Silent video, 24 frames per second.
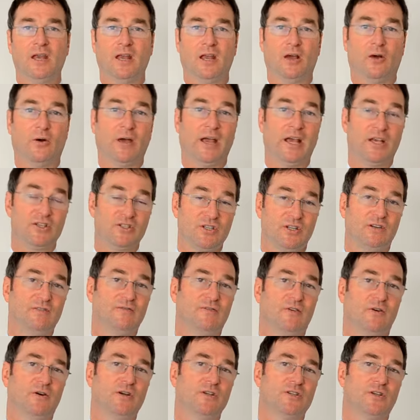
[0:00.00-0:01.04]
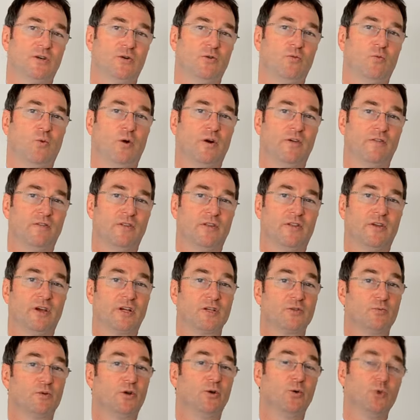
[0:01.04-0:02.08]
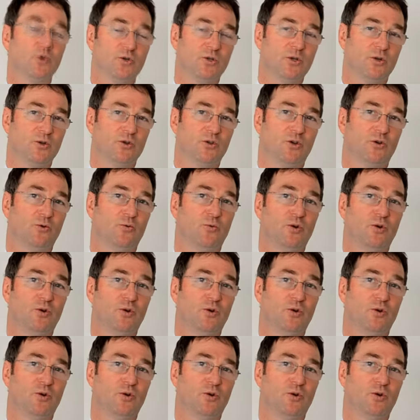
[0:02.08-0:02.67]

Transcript: Now, as an advisor, one of the things we also do,